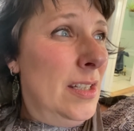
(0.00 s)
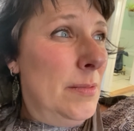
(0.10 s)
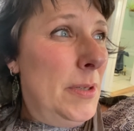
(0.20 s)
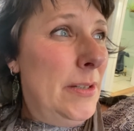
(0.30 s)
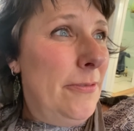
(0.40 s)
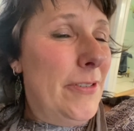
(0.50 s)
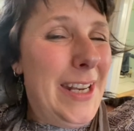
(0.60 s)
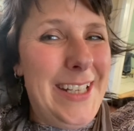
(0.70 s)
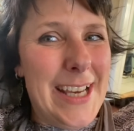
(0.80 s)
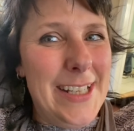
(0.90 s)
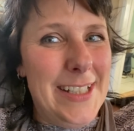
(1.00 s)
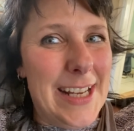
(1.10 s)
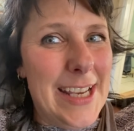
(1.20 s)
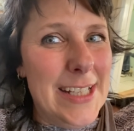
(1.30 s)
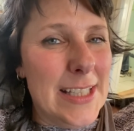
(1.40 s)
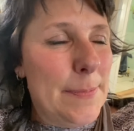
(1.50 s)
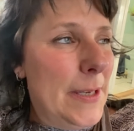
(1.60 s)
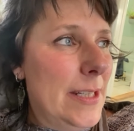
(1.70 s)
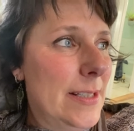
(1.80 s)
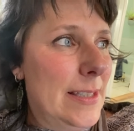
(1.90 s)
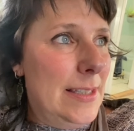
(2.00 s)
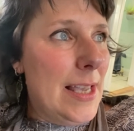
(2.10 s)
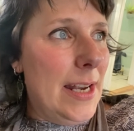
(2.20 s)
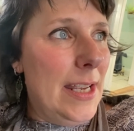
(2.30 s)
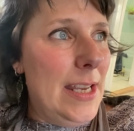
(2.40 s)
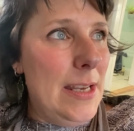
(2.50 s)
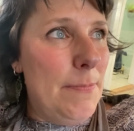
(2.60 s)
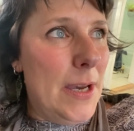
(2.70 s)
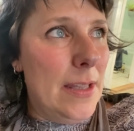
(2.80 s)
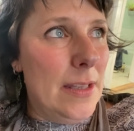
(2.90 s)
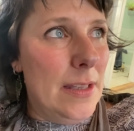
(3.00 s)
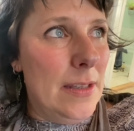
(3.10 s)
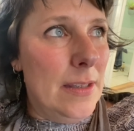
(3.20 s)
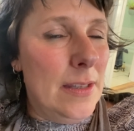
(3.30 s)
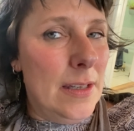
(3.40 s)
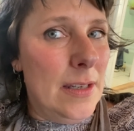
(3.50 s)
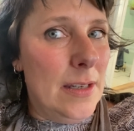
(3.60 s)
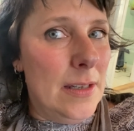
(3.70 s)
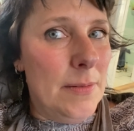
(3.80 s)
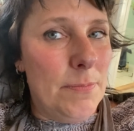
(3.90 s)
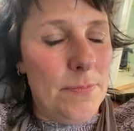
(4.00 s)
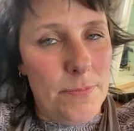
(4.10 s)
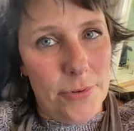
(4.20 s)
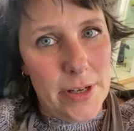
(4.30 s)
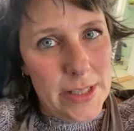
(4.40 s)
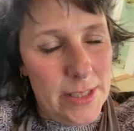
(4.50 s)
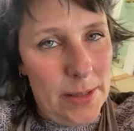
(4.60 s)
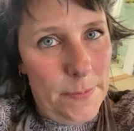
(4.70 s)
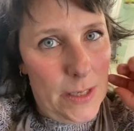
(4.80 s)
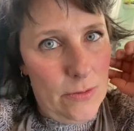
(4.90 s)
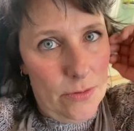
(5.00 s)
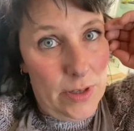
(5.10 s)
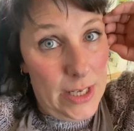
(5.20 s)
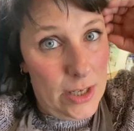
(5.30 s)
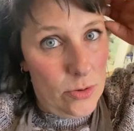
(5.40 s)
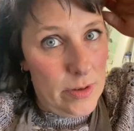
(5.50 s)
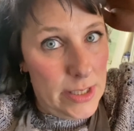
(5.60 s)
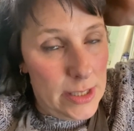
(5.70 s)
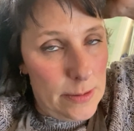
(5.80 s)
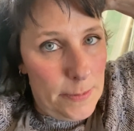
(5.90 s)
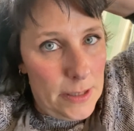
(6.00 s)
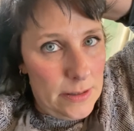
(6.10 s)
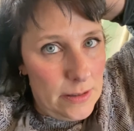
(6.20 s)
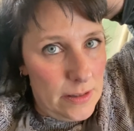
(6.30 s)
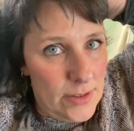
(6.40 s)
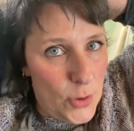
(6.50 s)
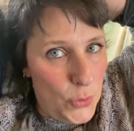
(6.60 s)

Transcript: Been a funny day today. It's been sunny, but the breeze has been really crisp, so